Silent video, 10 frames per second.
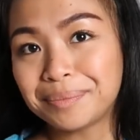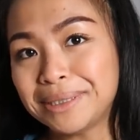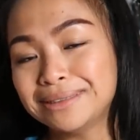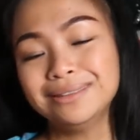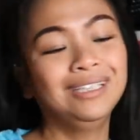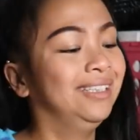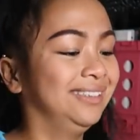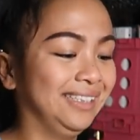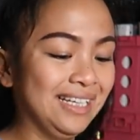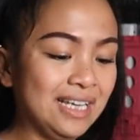but
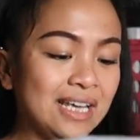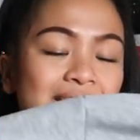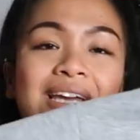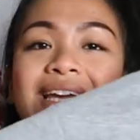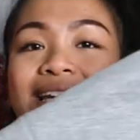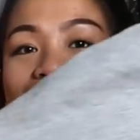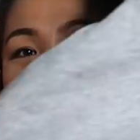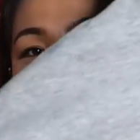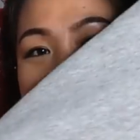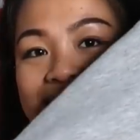it
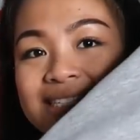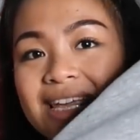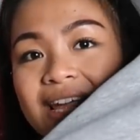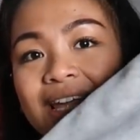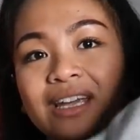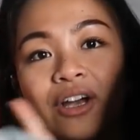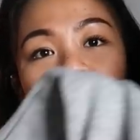is a